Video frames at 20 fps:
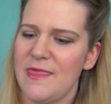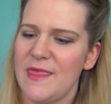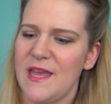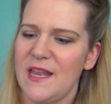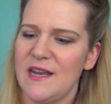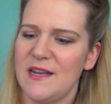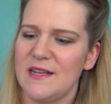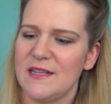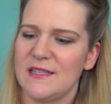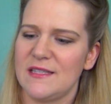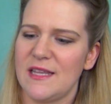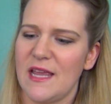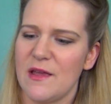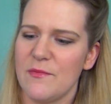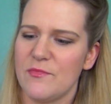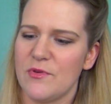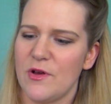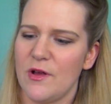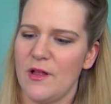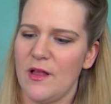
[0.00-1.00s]
they did a
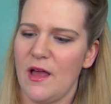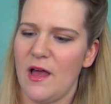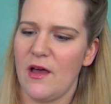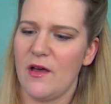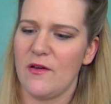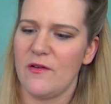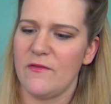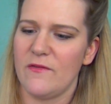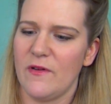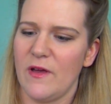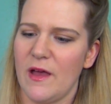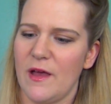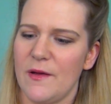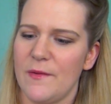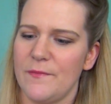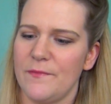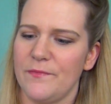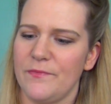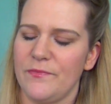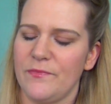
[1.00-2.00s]
sample of
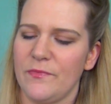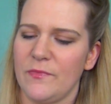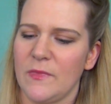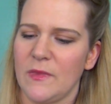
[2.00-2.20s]
um,